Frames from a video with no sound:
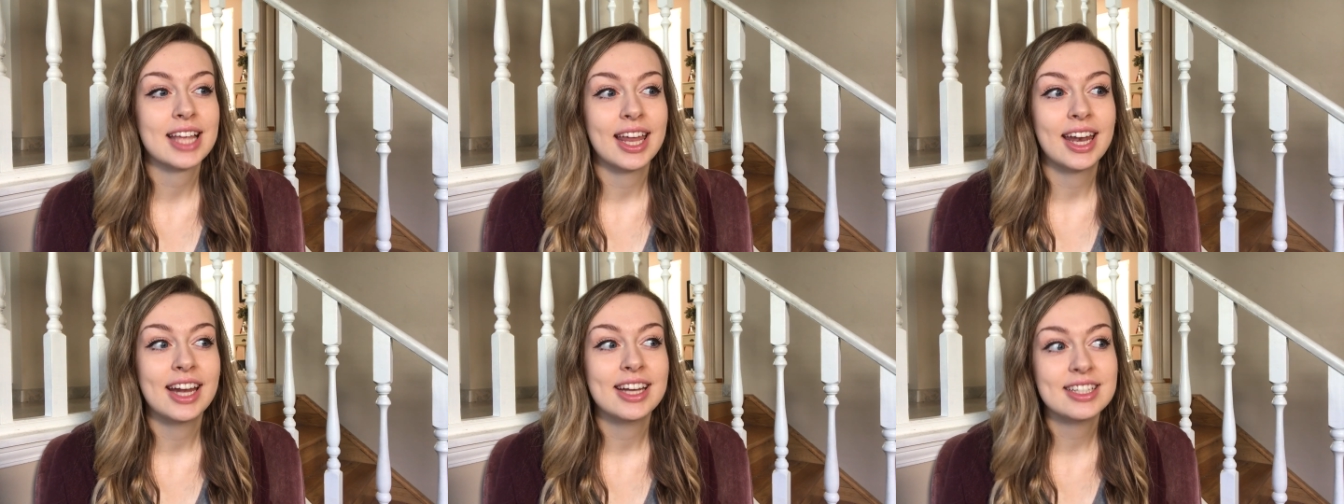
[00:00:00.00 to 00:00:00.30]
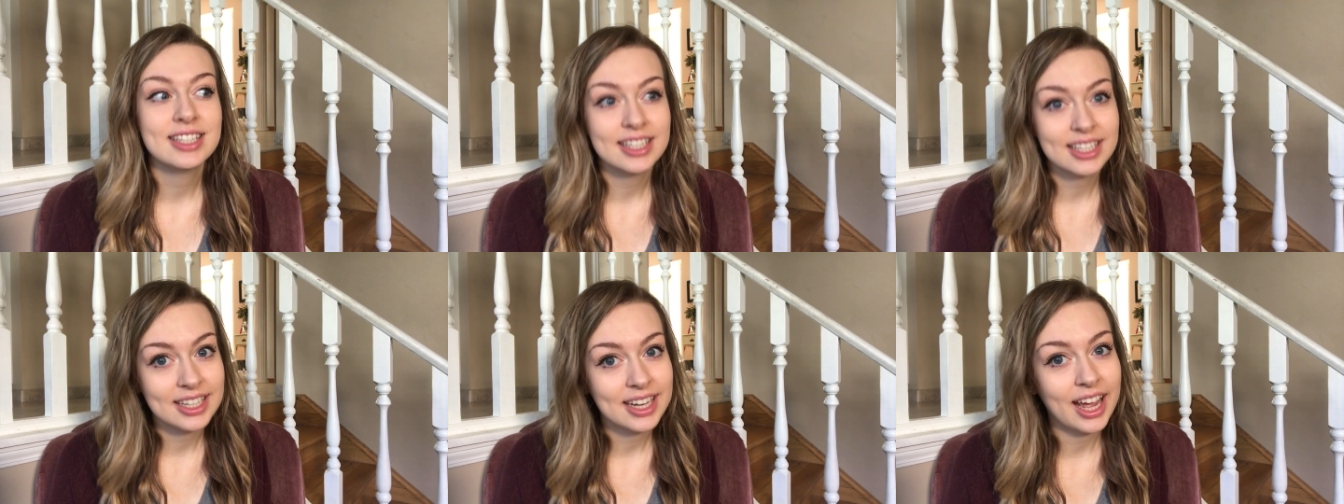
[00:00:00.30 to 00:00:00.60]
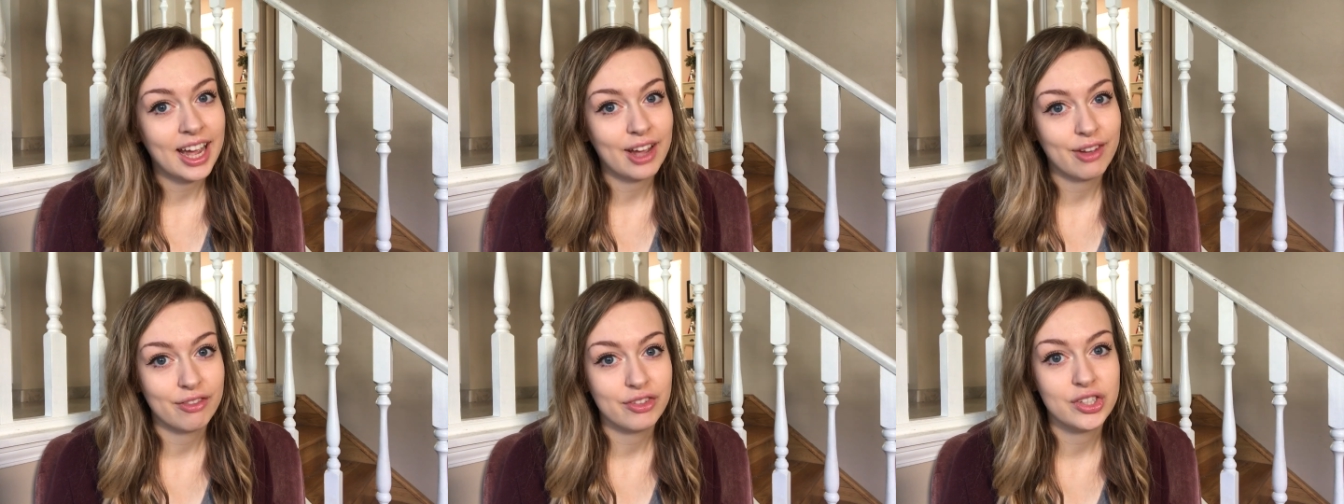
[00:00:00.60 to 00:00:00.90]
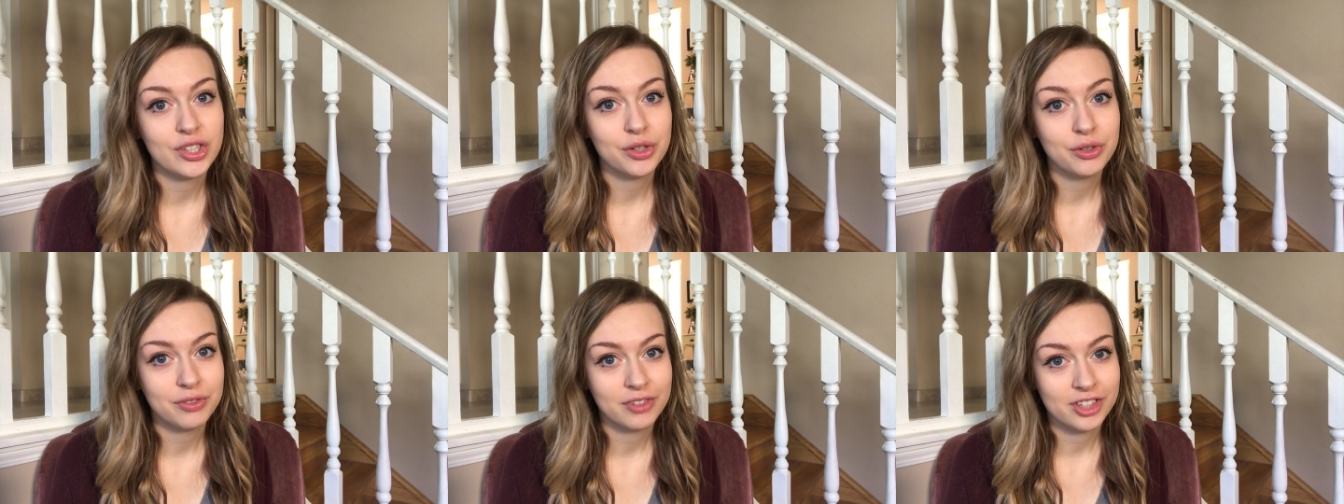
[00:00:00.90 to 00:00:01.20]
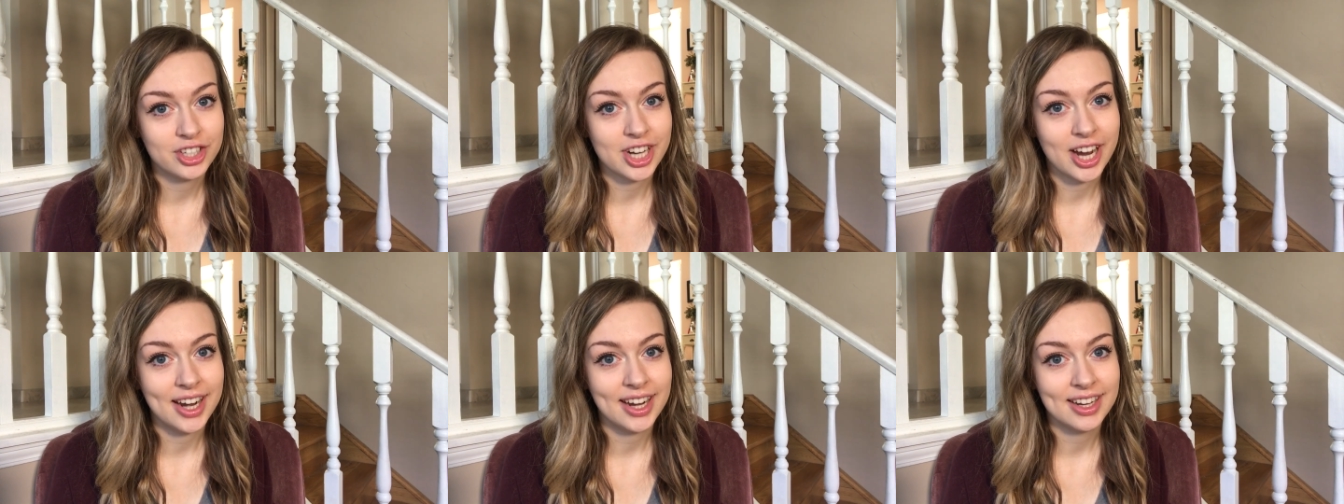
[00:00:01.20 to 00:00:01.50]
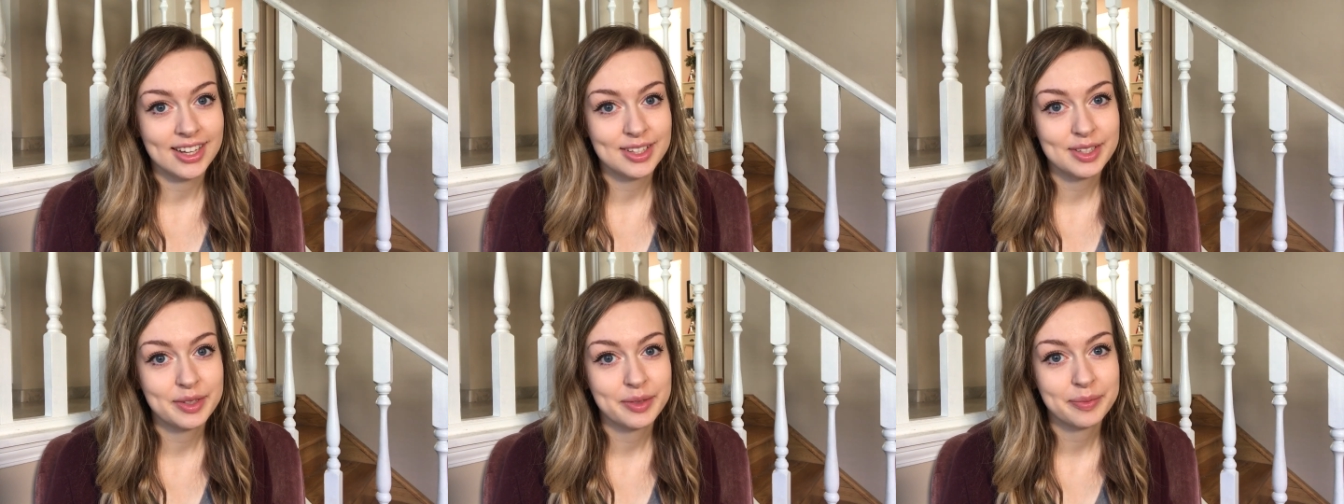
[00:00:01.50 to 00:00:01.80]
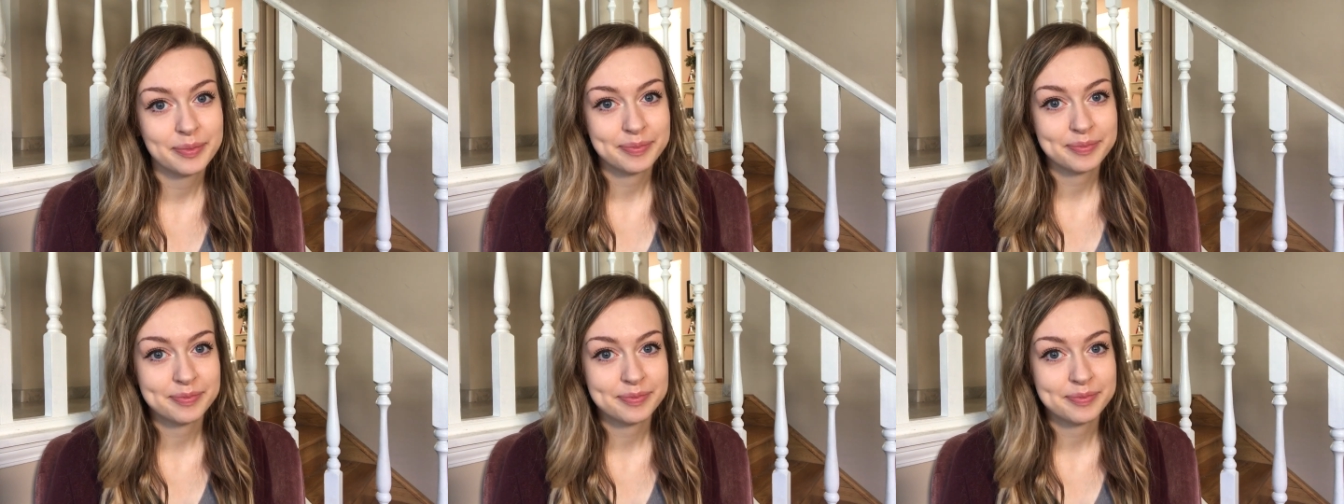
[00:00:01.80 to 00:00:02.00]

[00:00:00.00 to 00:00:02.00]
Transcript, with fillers: and I did have two vaginas.